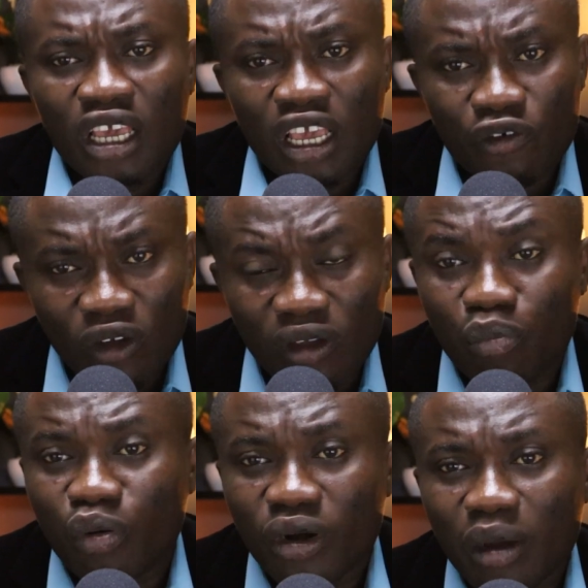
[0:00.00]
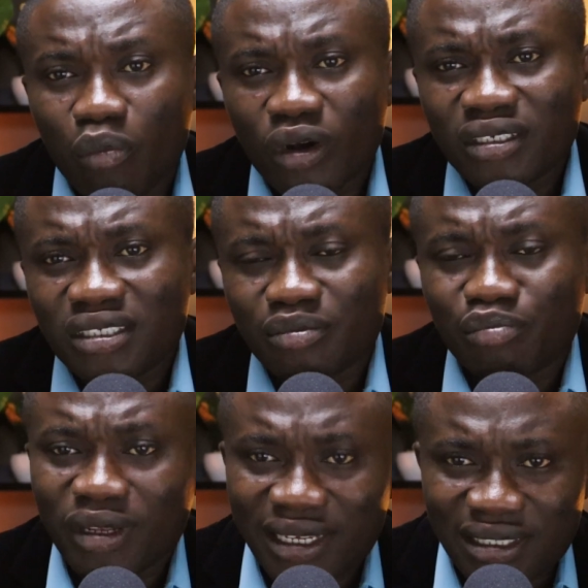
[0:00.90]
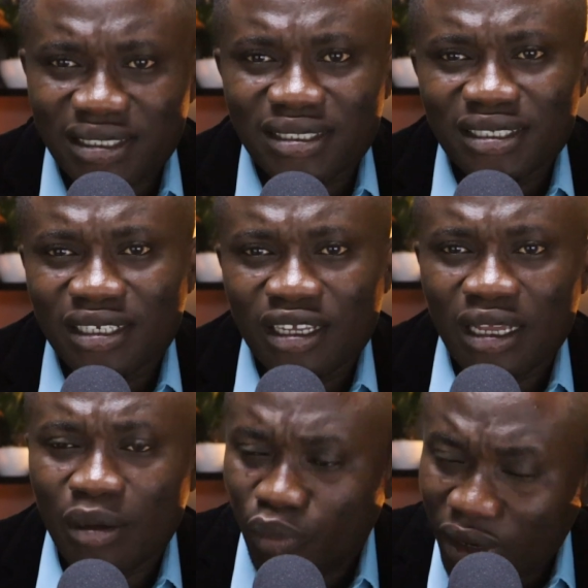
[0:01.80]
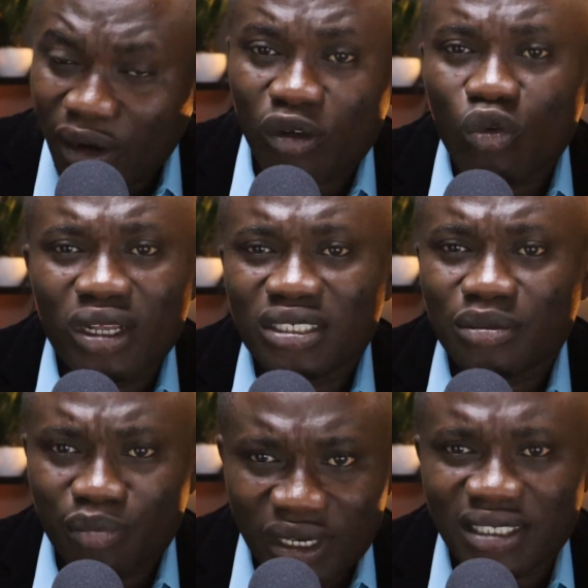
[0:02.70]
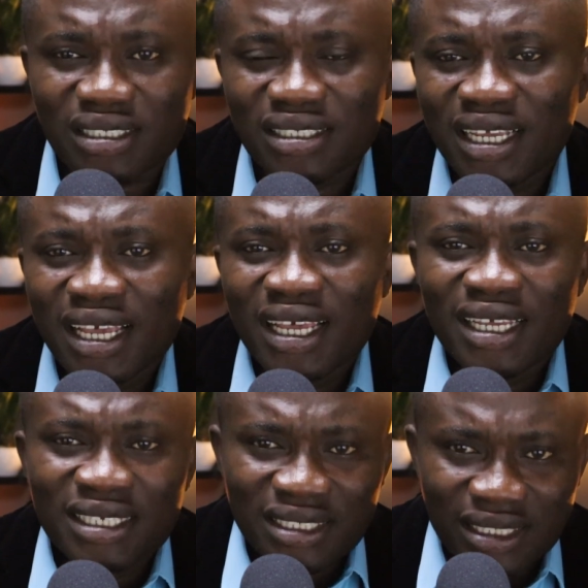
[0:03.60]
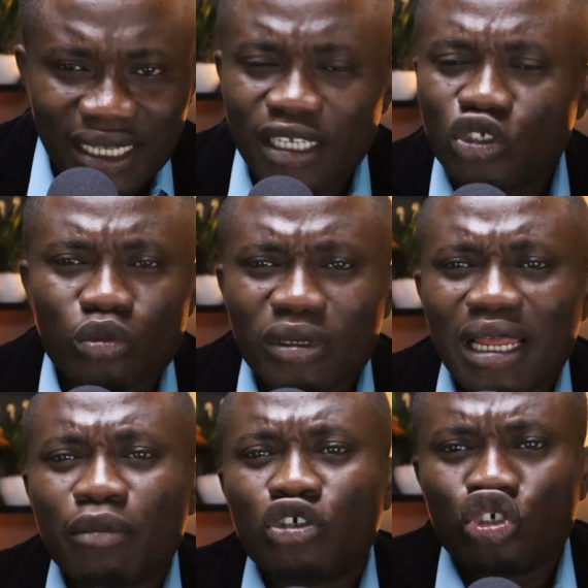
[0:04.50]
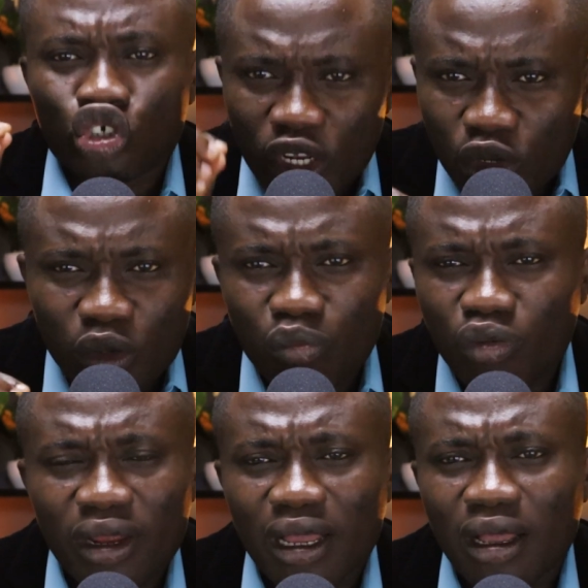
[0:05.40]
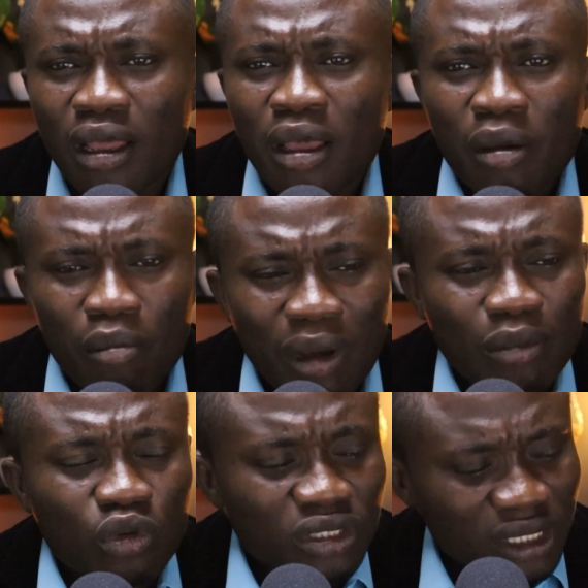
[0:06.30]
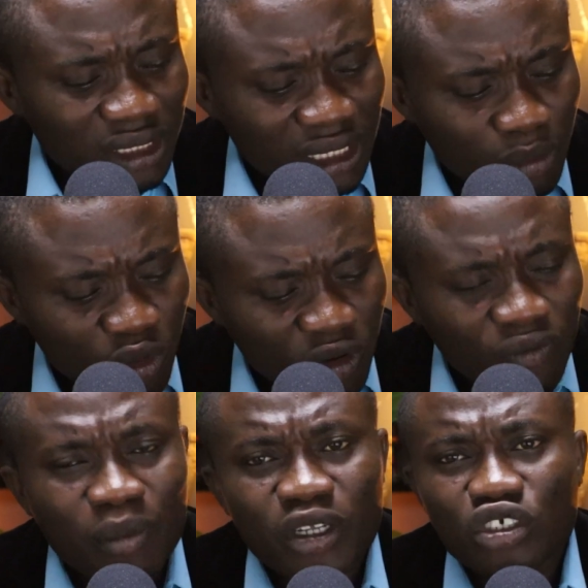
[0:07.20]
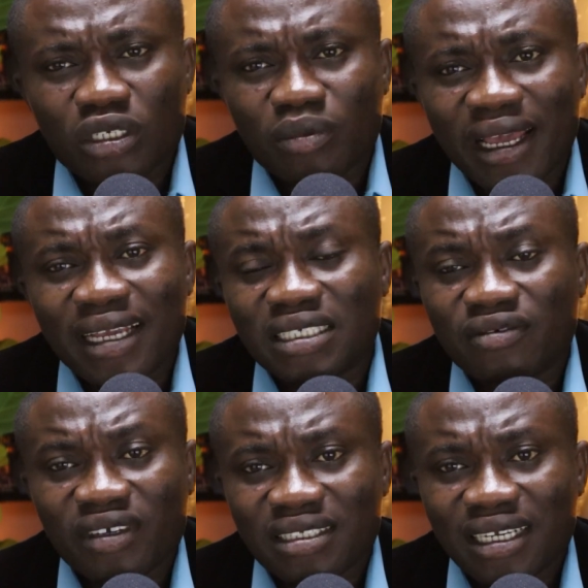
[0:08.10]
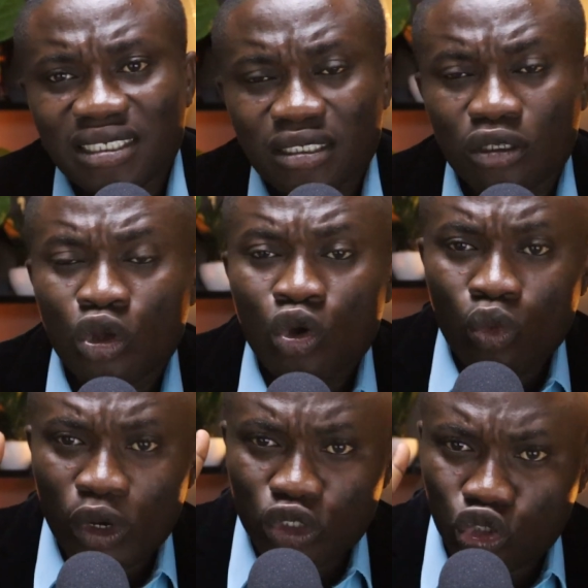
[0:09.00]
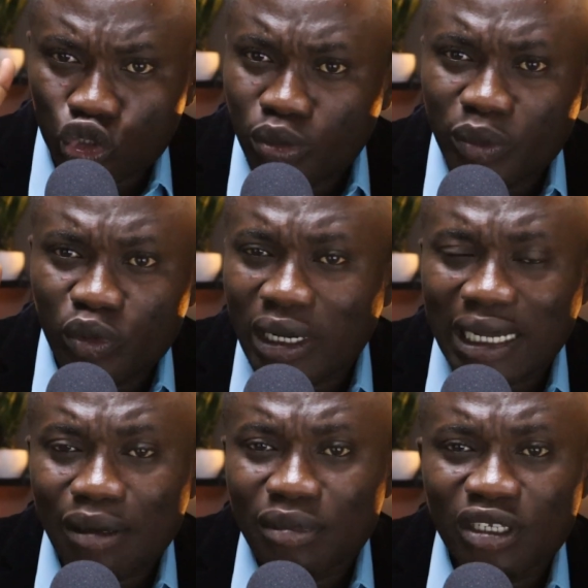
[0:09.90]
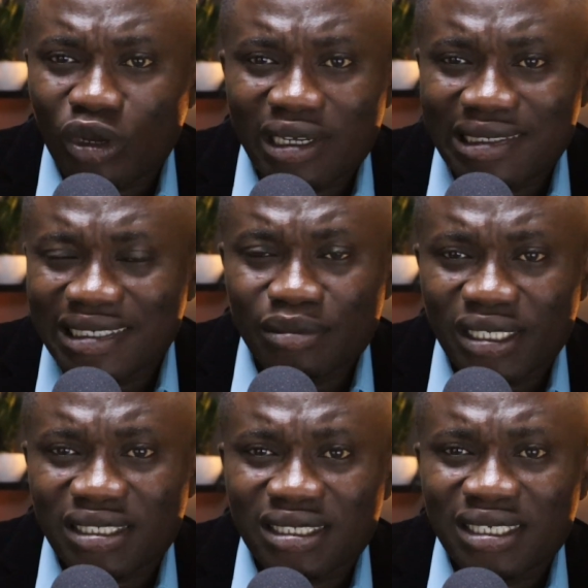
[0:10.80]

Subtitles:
If you have a prayer point, please, a prayer request, please, send it to me. Let me join you in prayer. Bible says in the book of Matthew chapter 18, verse 19, when two people come into agreement,